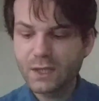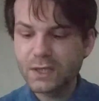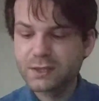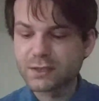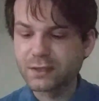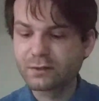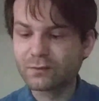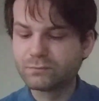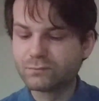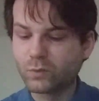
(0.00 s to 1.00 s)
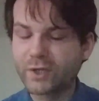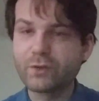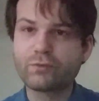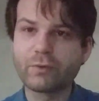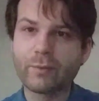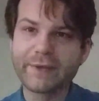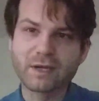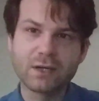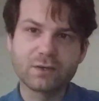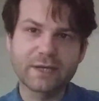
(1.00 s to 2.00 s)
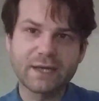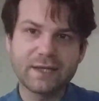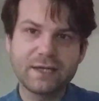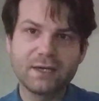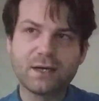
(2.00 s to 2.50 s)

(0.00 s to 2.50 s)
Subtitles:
So what you're probably going to look at here